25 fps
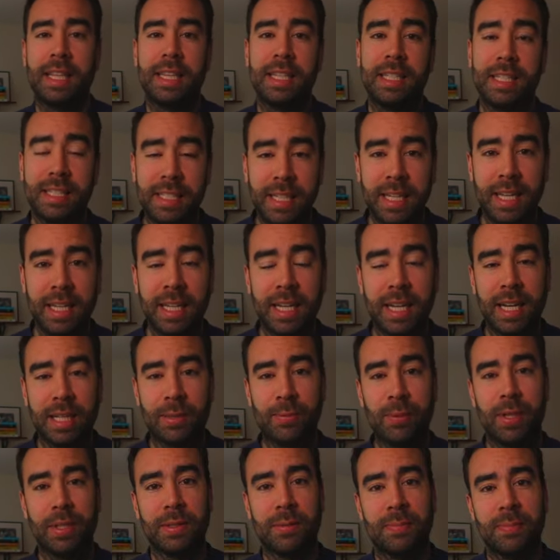see you in the next
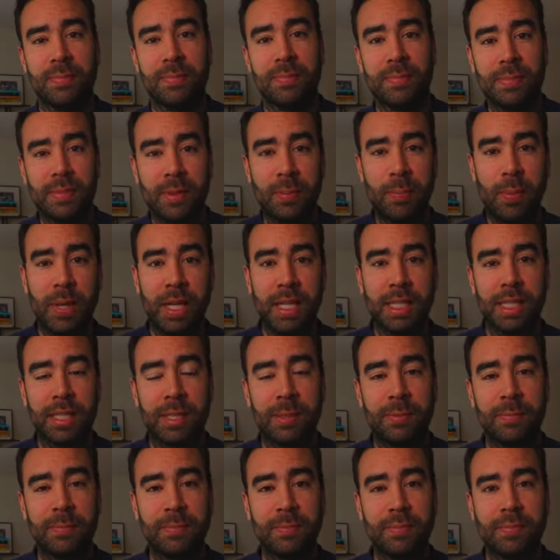one.
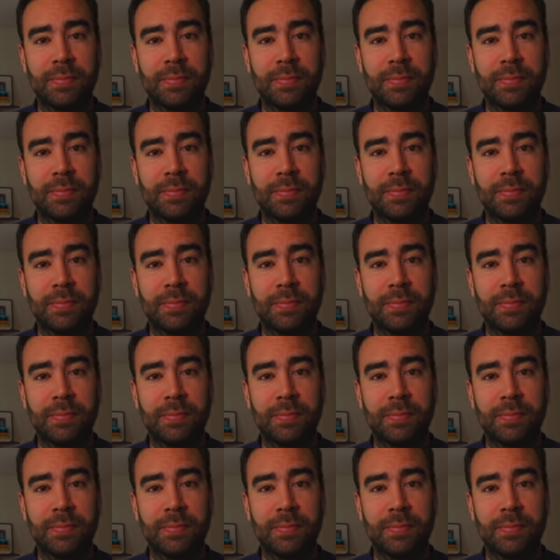Peace.